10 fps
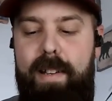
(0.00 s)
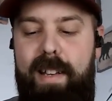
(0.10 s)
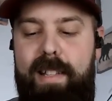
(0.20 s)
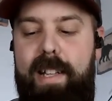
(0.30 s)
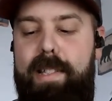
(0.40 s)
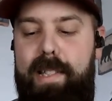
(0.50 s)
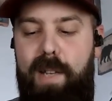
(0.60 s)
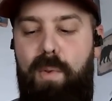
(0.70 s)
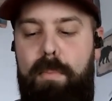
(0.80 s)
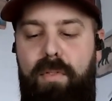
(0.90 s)
and that seeing
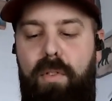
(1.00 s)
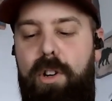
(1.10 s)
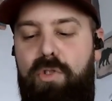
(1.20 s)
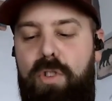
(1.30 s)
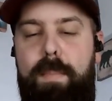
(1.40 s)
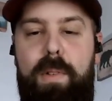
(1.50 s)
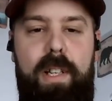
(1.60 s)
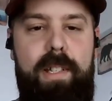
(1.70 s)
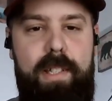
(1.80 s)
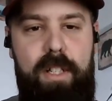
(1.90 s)
one before a trip was
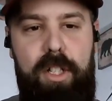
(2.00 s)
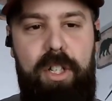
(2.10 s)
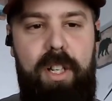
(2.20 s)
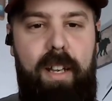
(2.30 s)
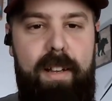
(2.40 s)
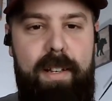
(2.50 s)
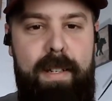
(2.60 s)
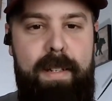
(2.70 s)
considered good luck.